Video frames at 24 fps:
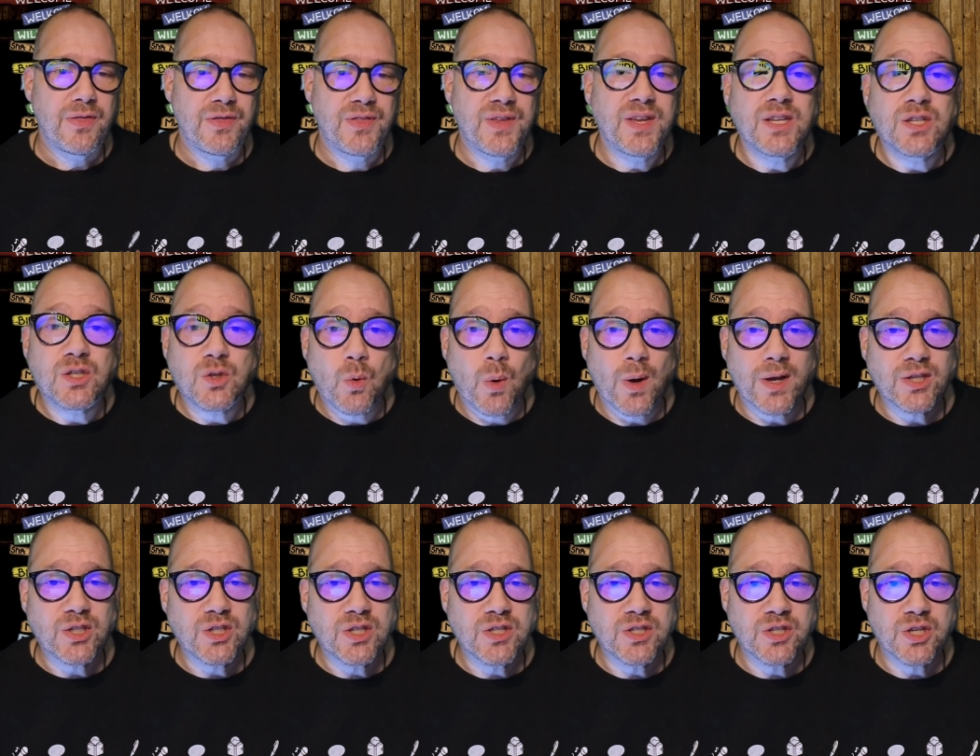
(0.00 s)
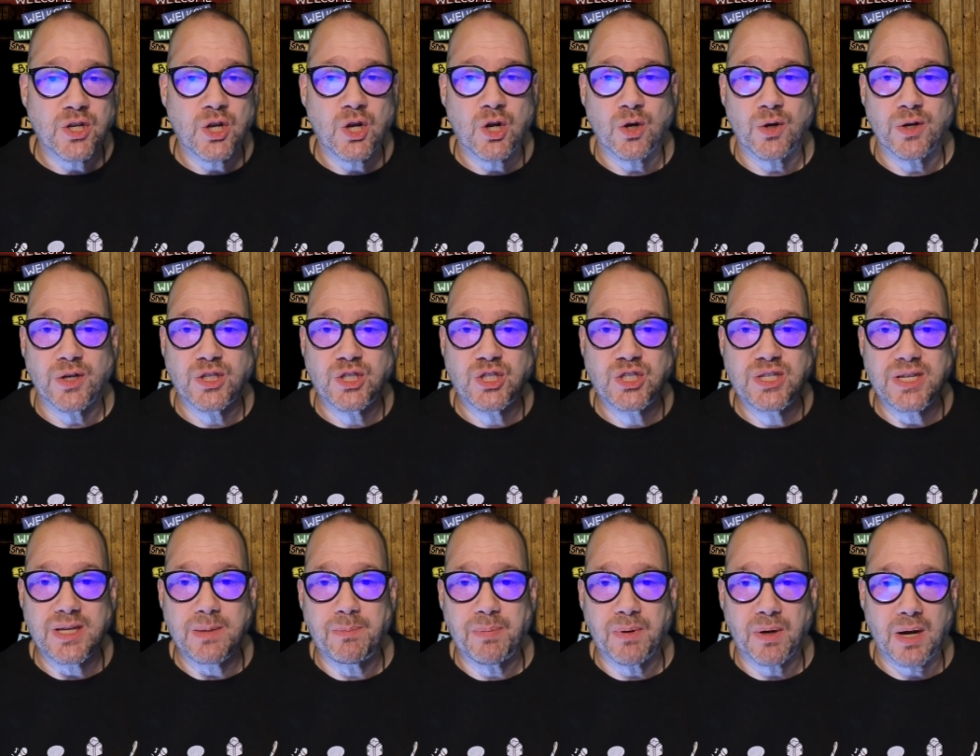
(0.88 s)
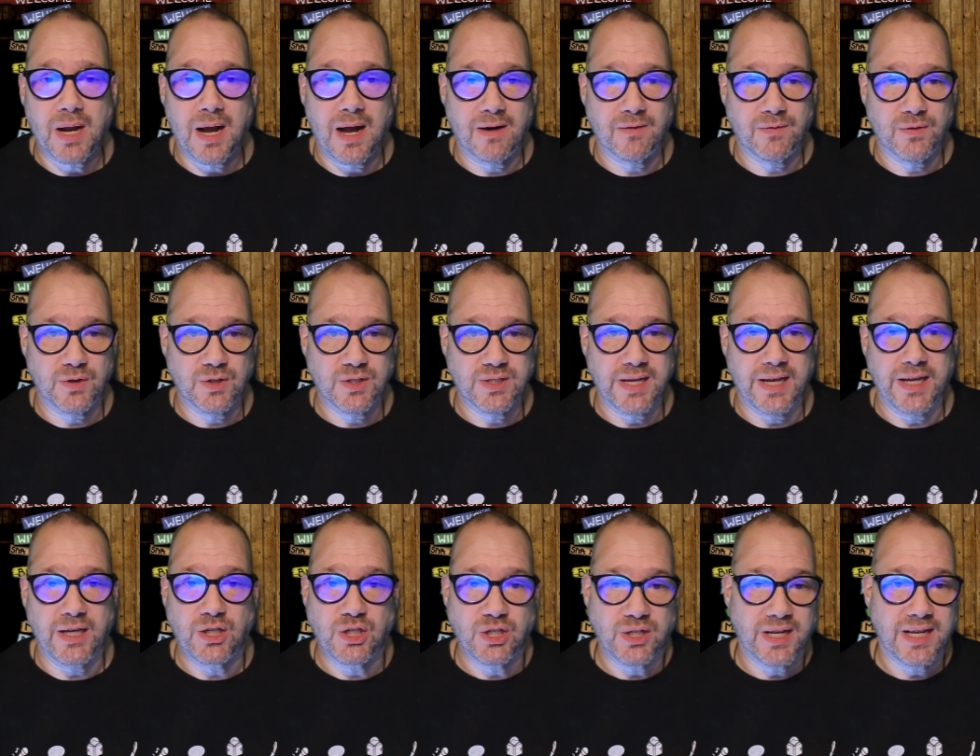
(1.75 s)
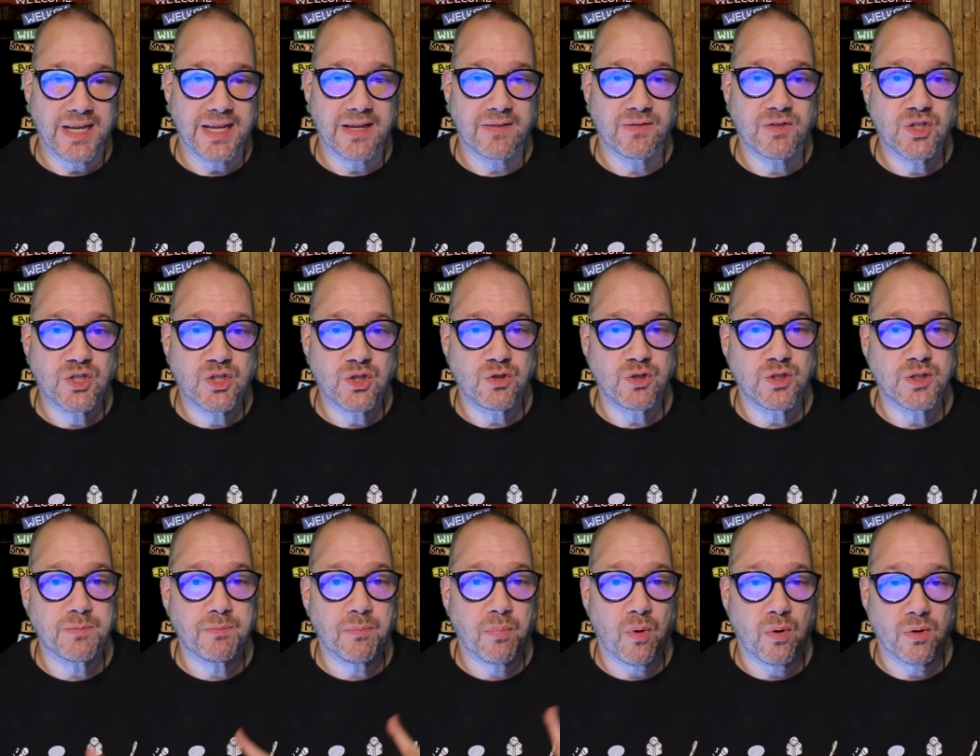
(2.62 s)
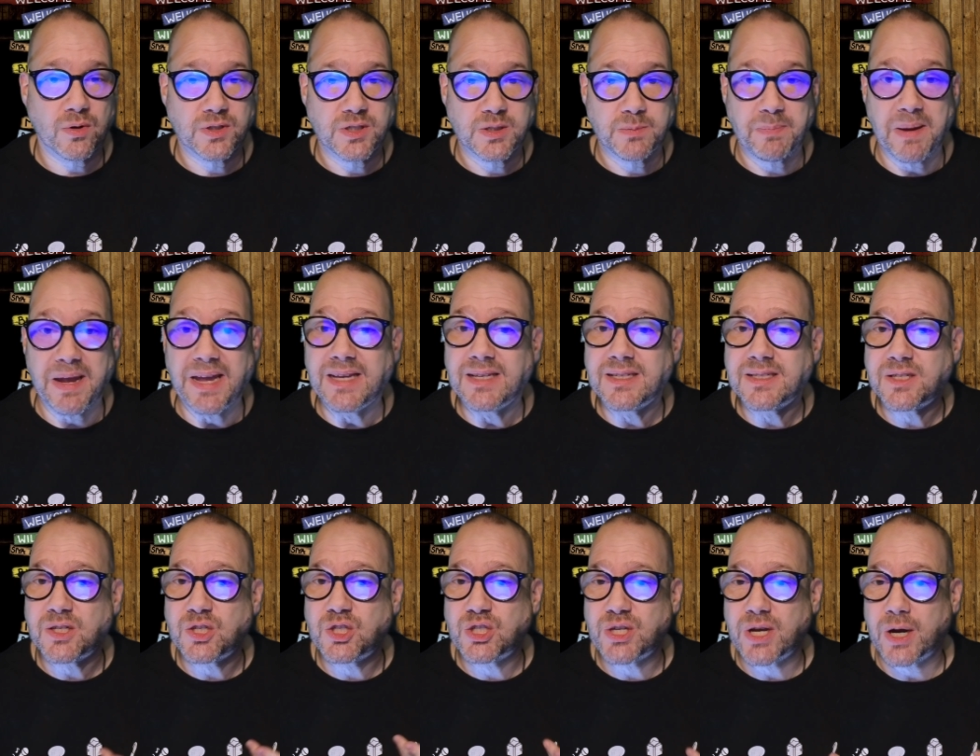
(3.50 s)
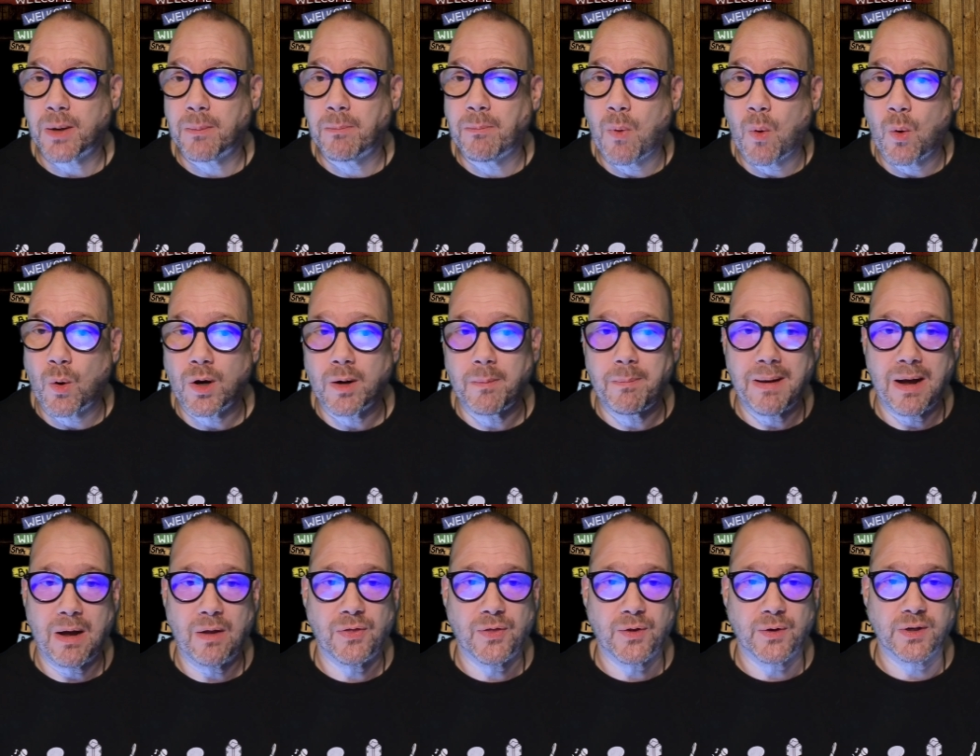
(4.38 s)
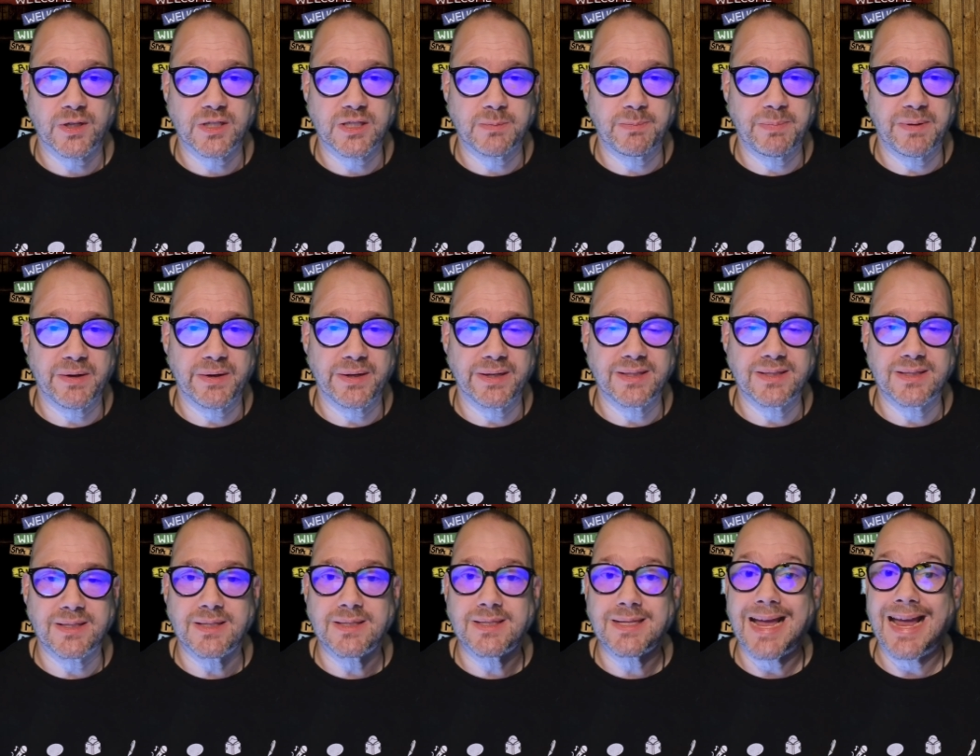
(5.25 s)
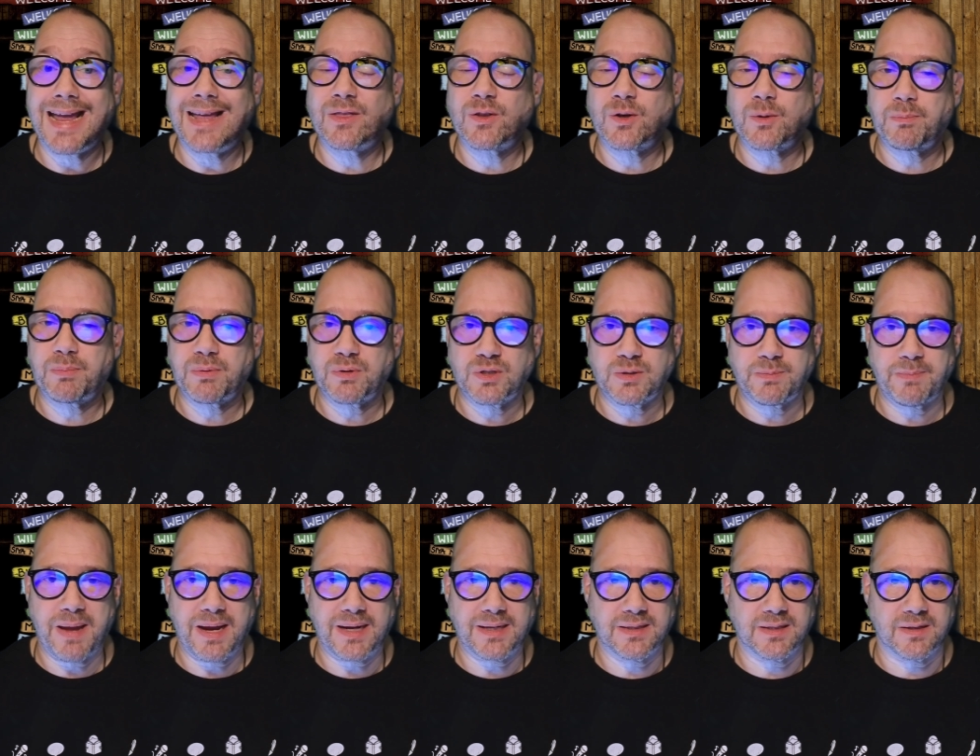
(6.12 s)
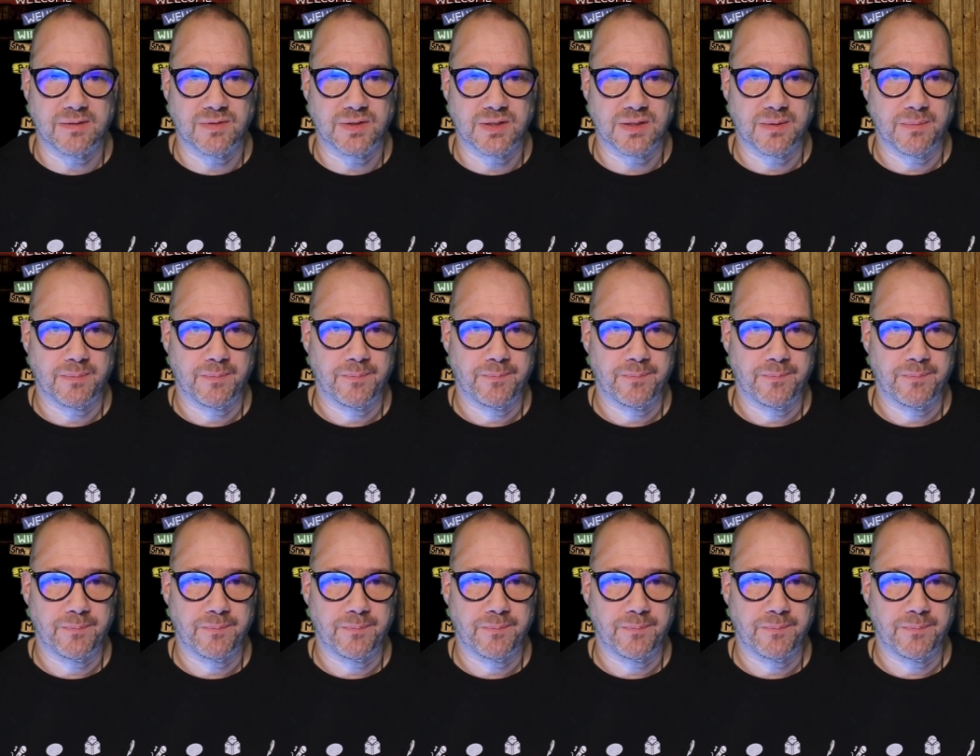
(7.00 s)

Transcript: These questions encourage deeper conversation and give students space to share more about their experiences and their perspectives.